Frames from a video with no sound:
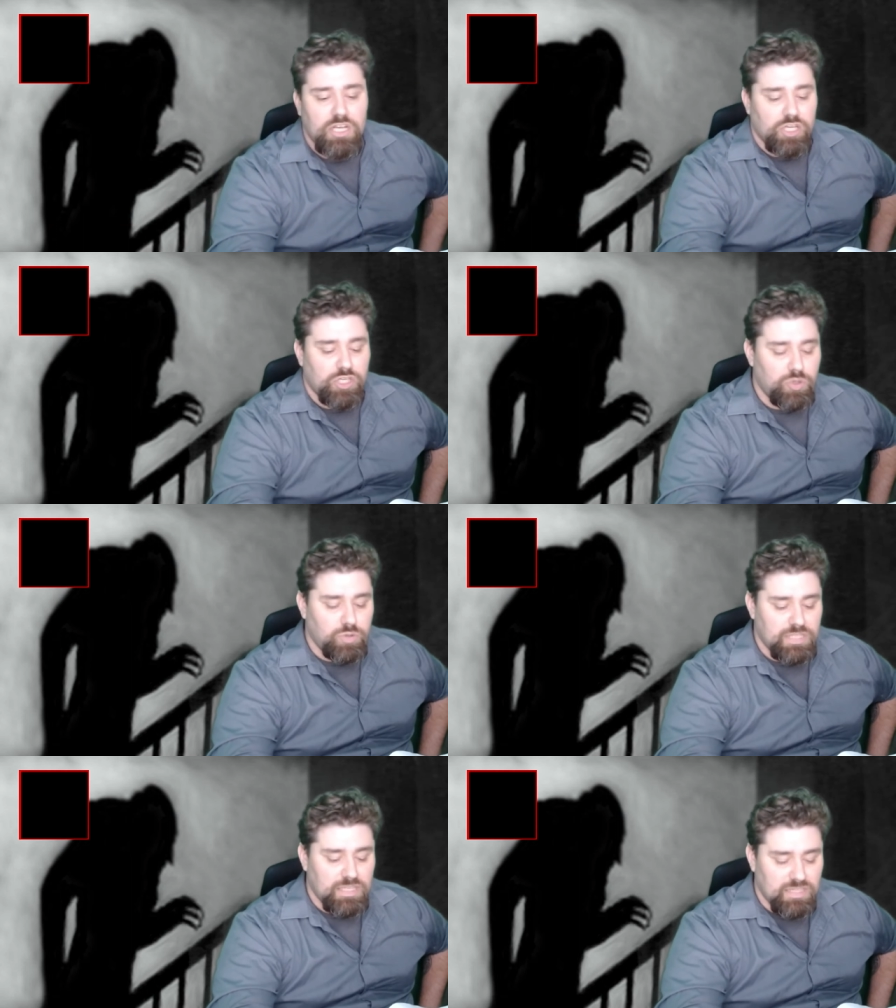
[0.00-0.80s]

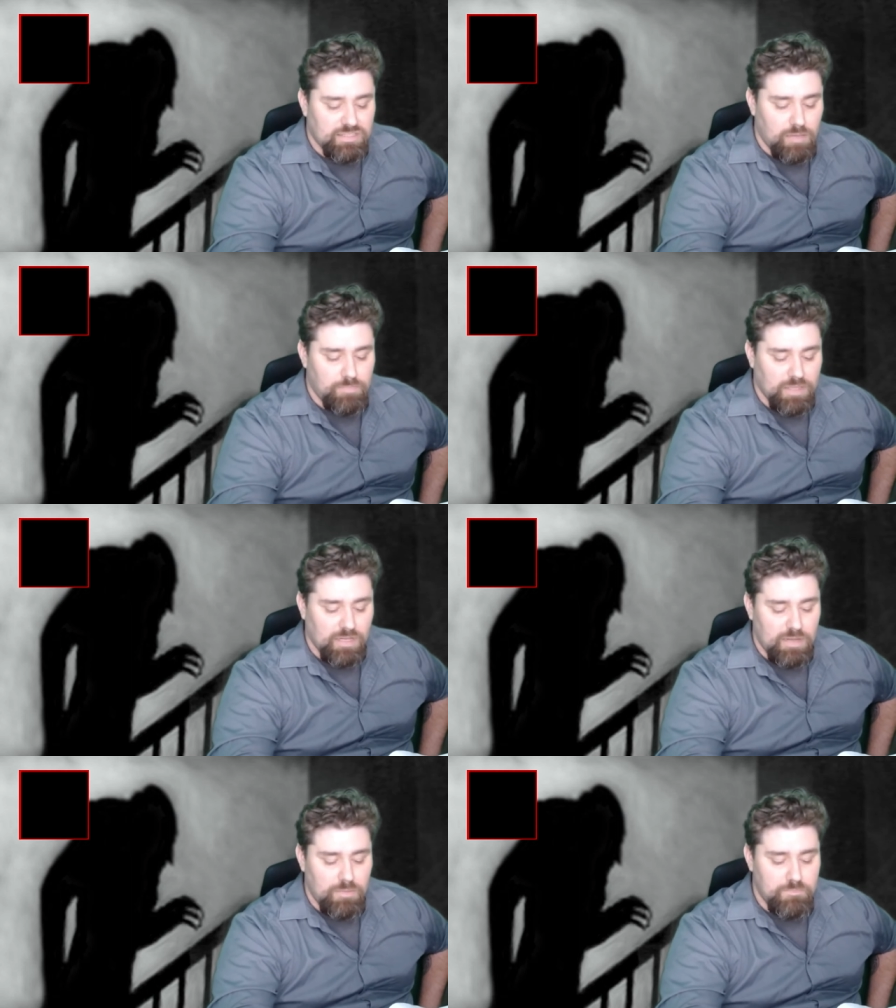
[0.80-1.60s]
Using this
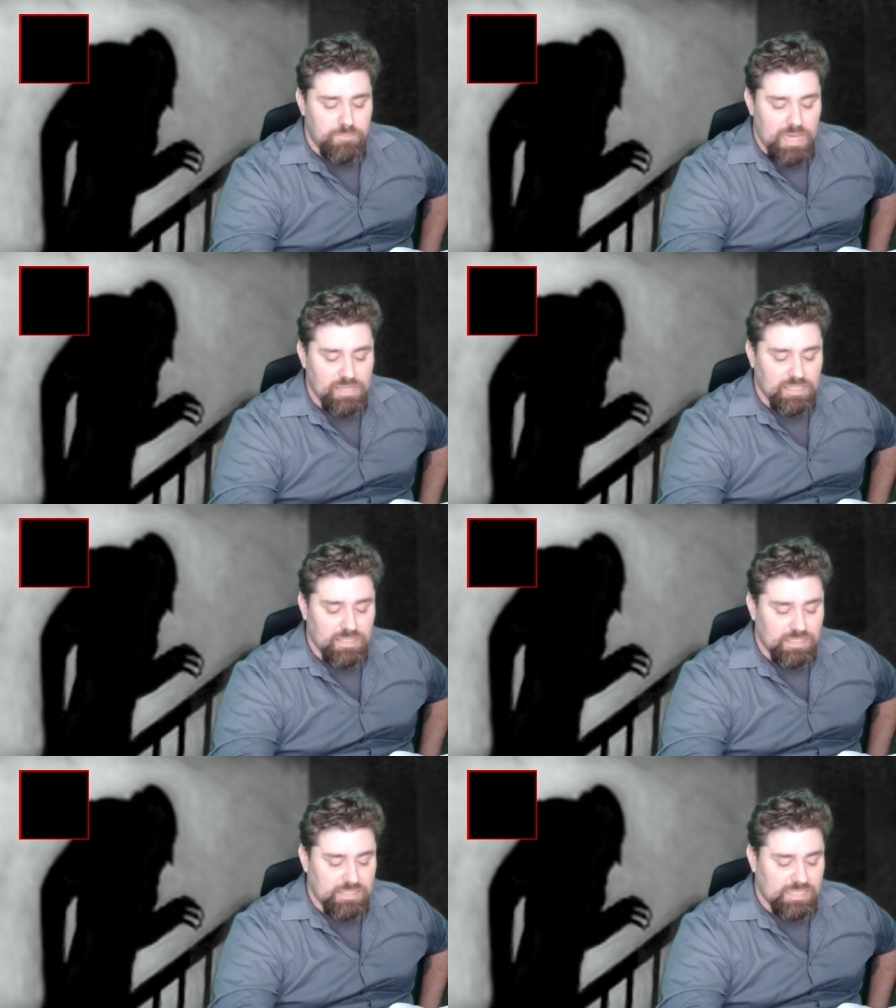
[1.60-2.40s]
ability
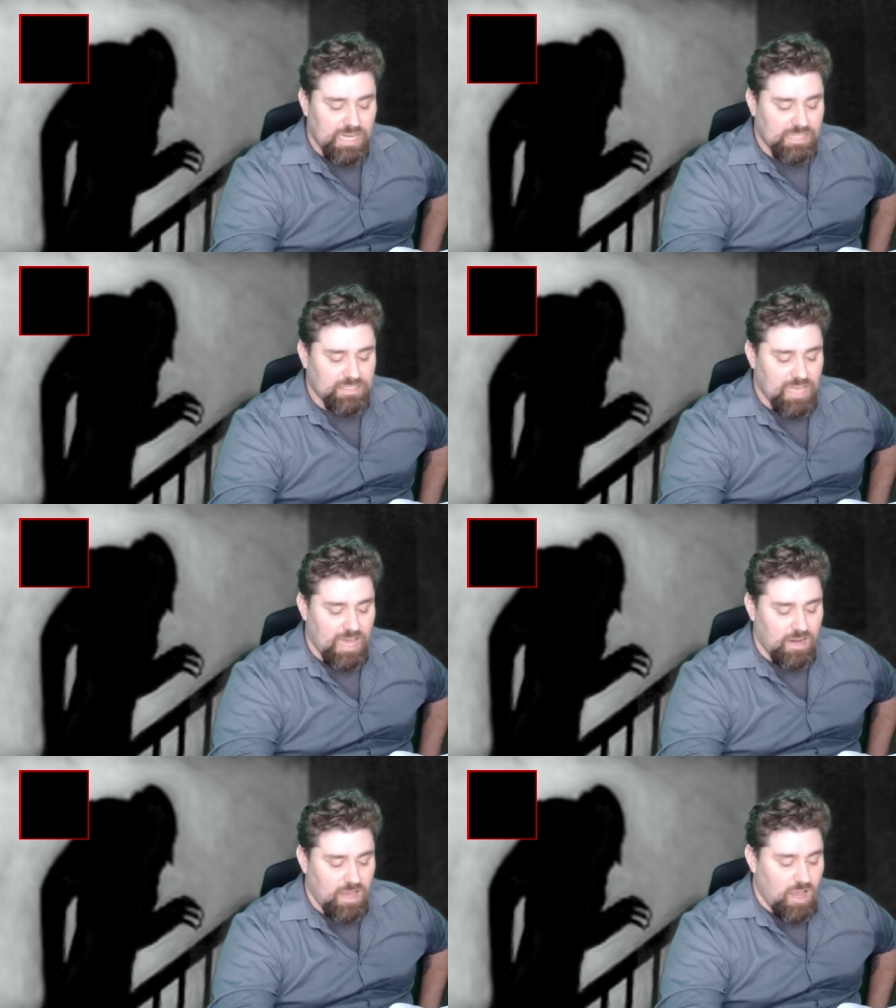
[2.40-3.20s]
basically states
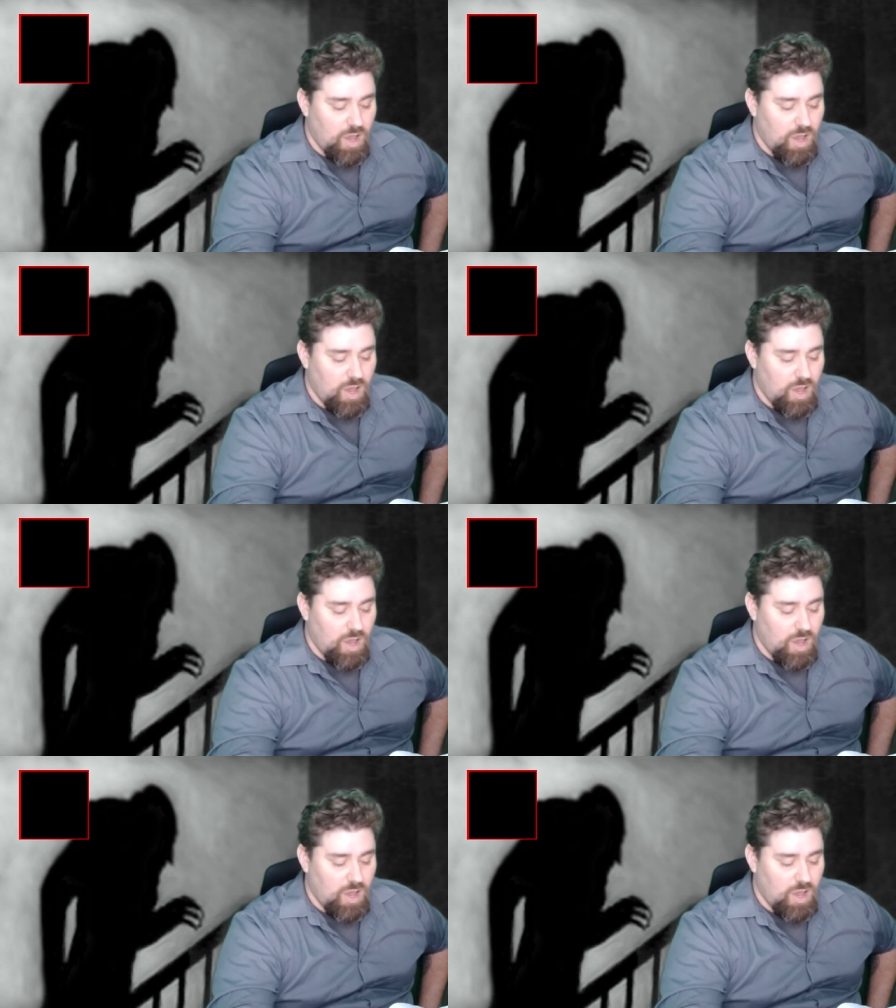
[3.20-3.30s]
that